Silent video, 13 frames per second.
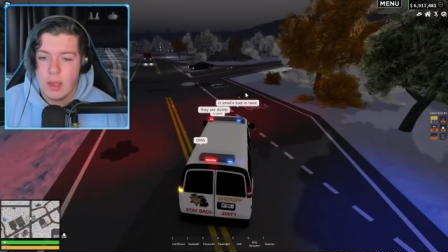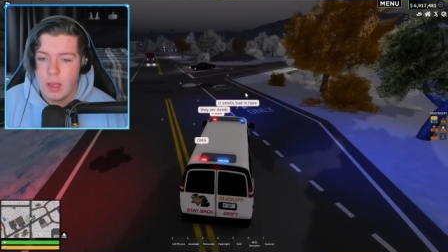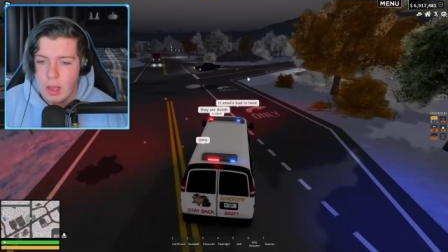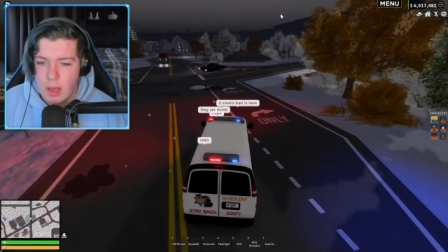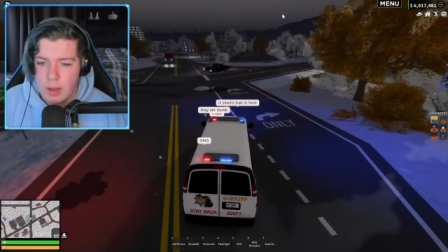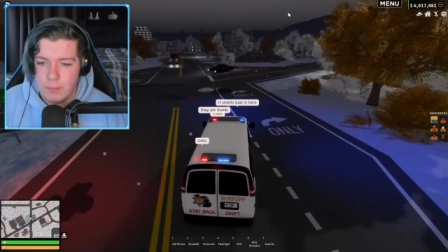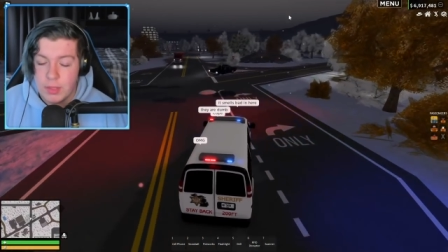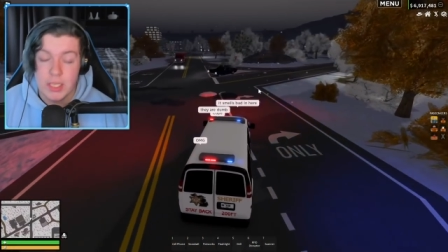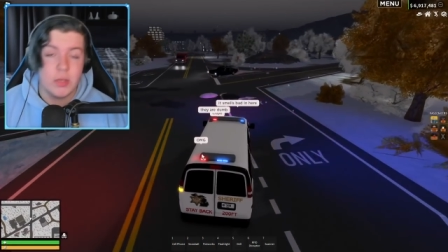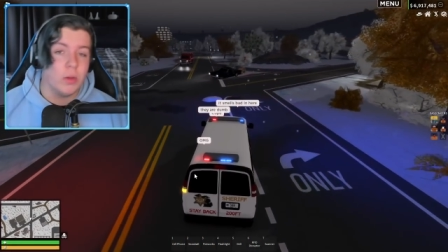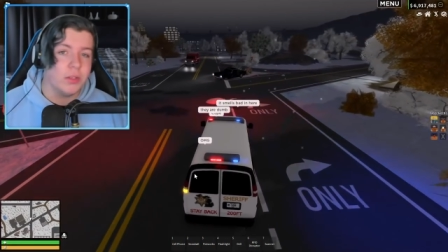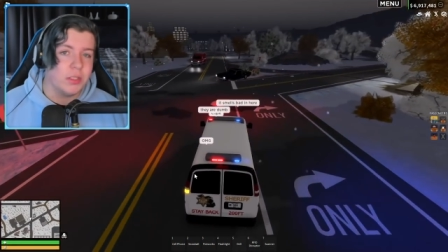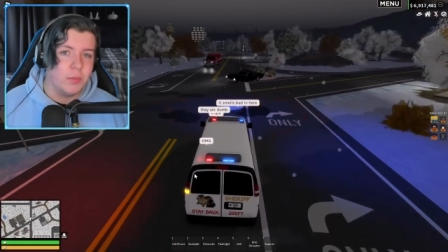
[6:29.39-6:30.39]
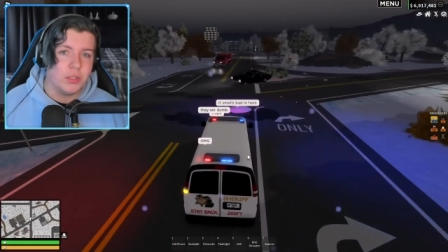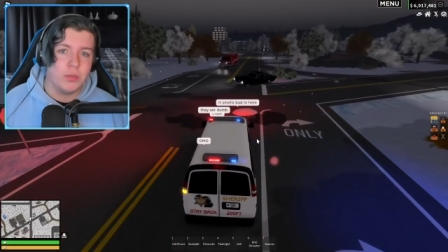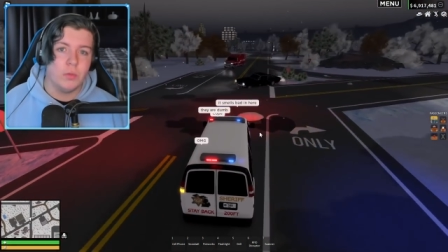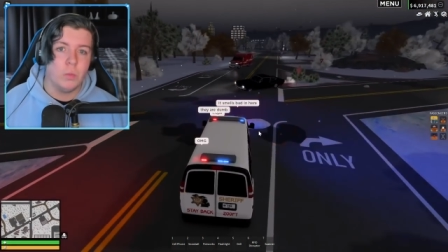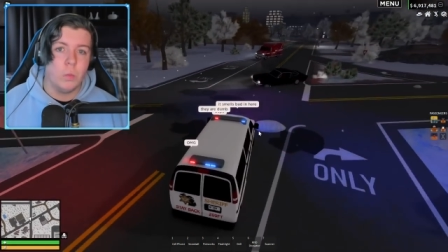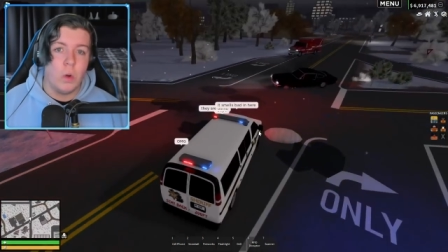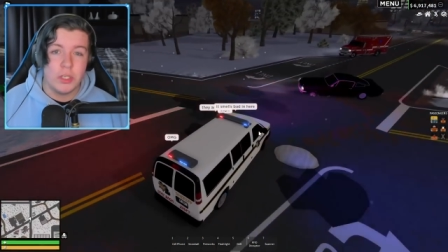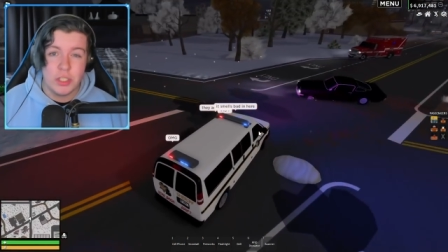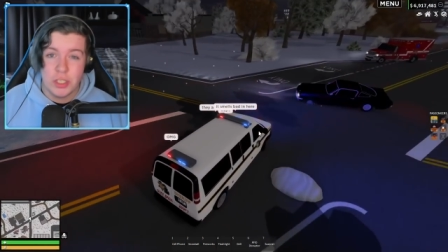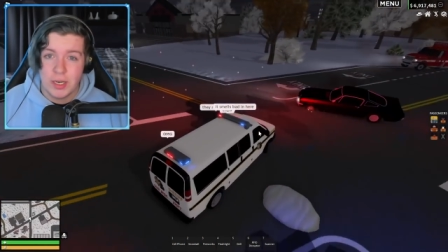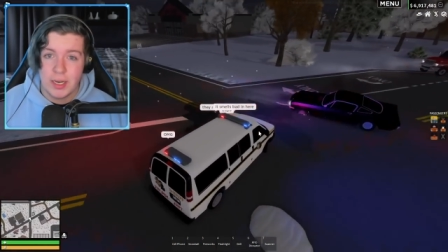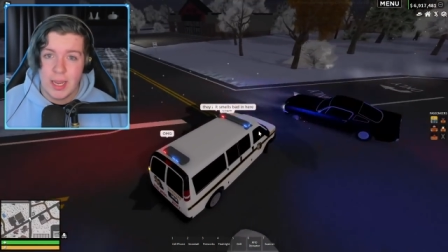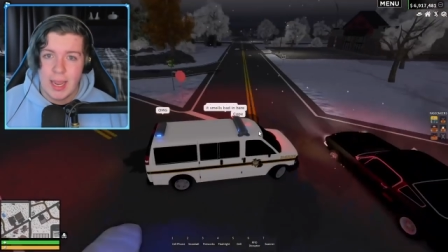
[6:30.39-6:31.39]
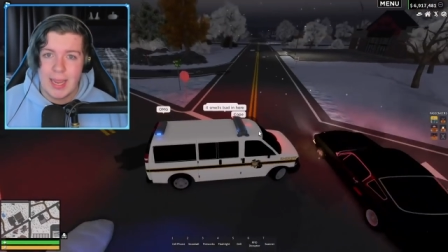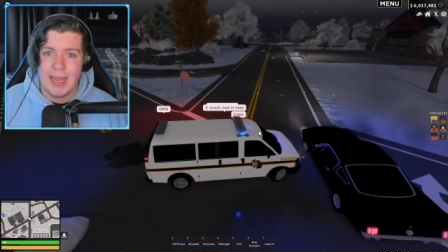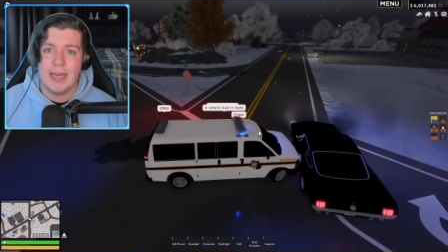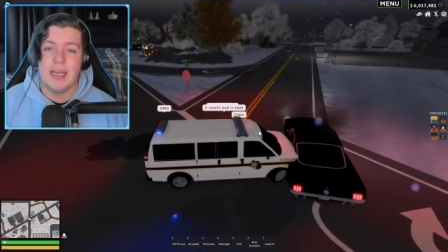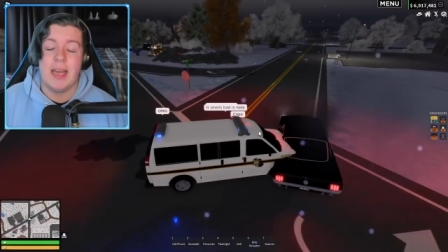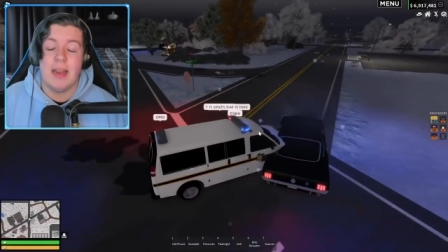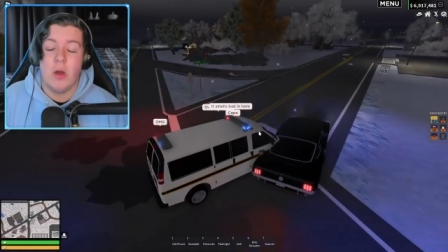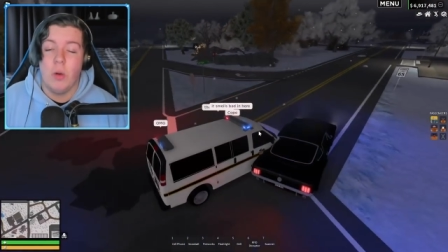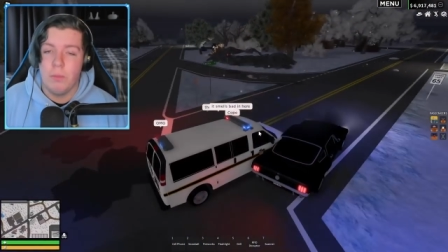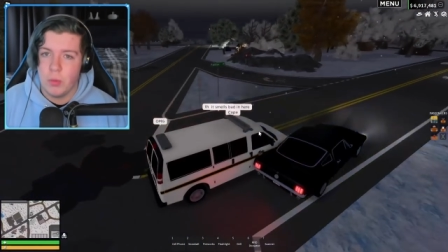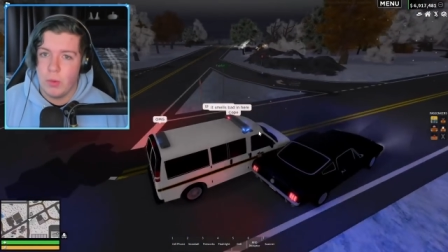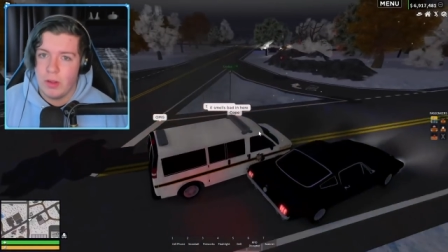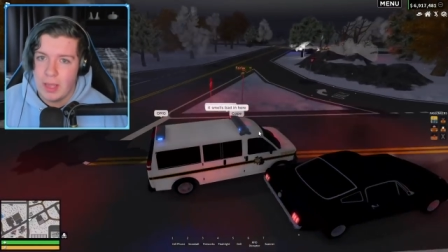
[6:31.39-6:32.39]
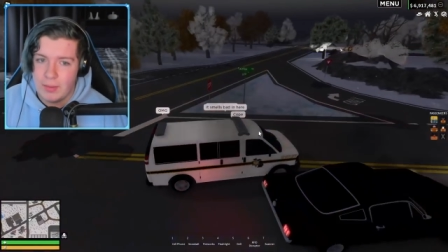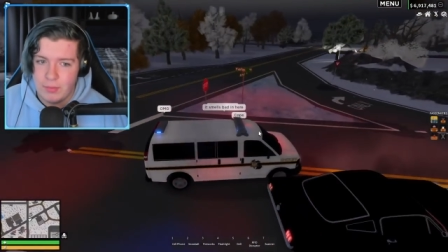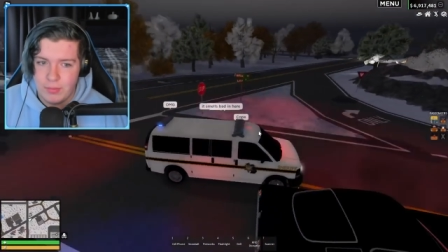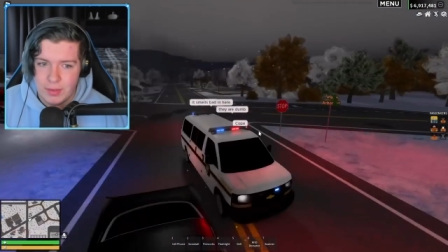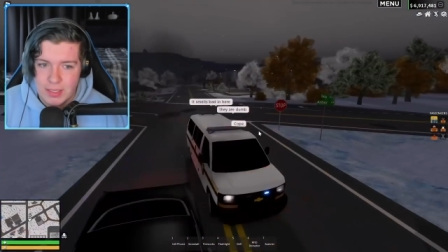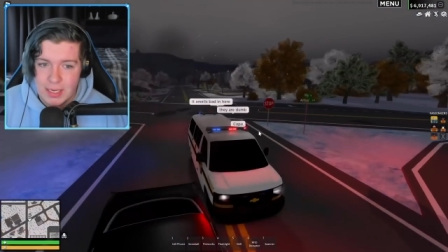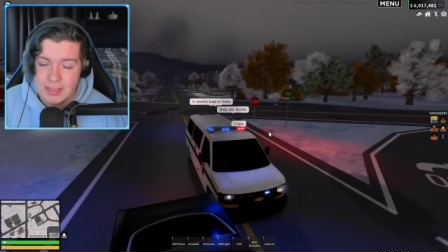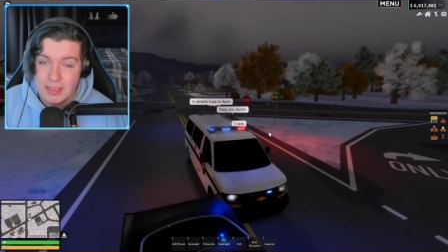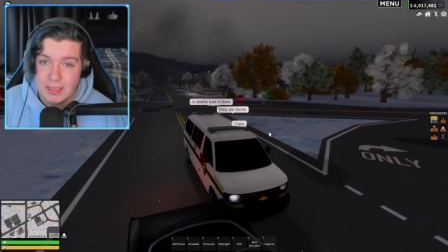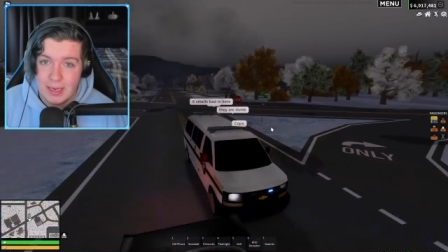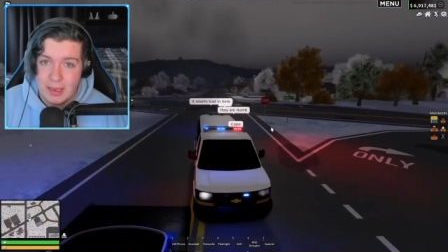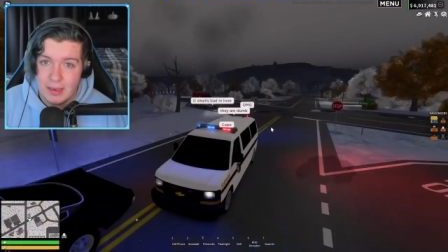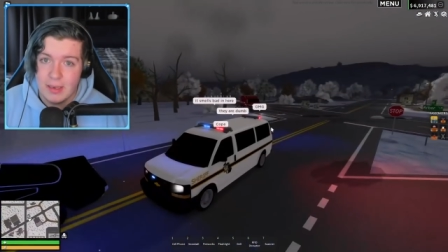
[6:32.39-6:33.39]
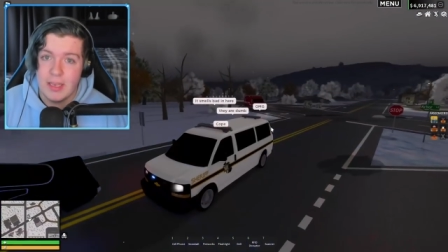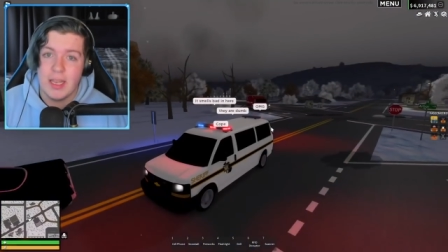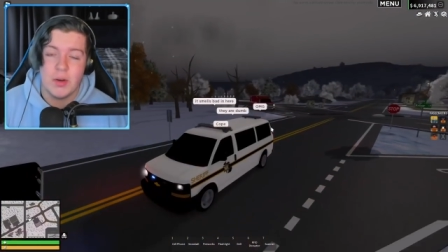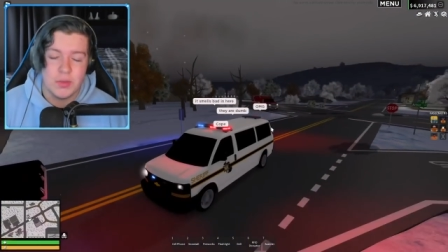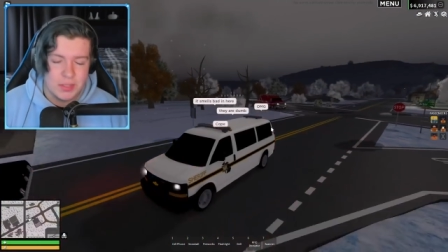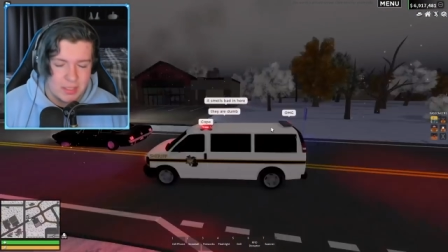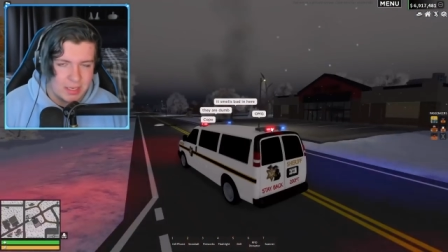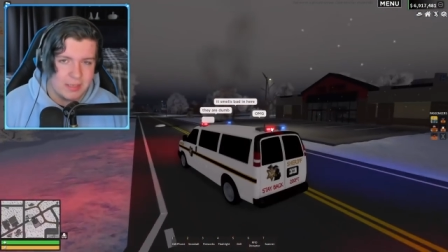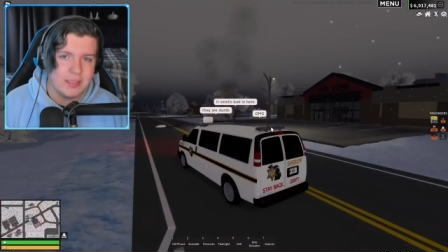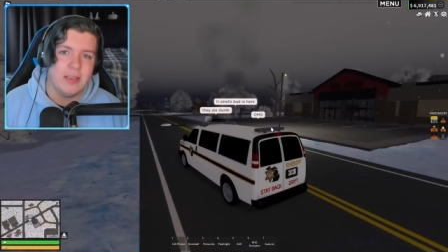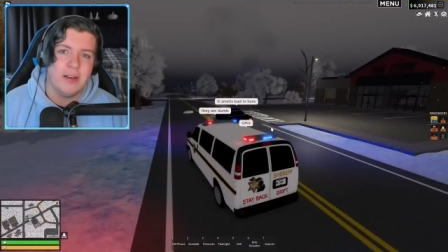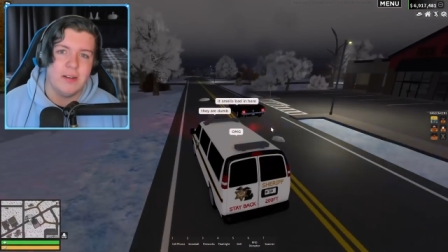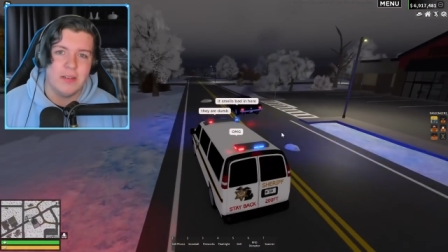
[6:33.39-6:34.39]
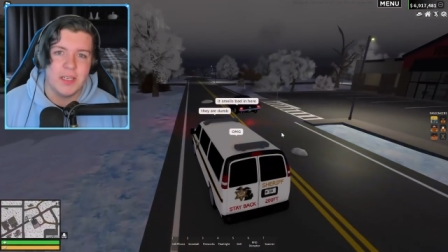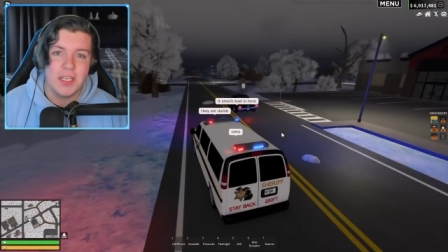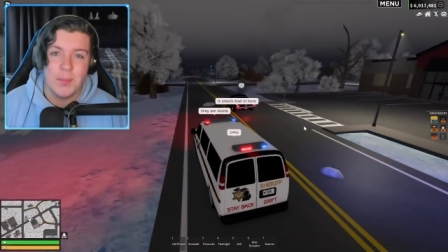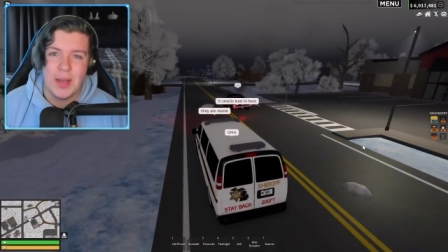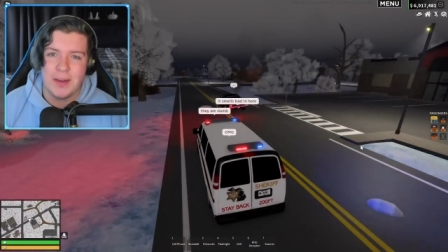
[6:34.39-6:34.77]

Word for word: Um, thank you all so much for watching, and I hope you all have a fantastic day, and I'll see you guys later. Bye.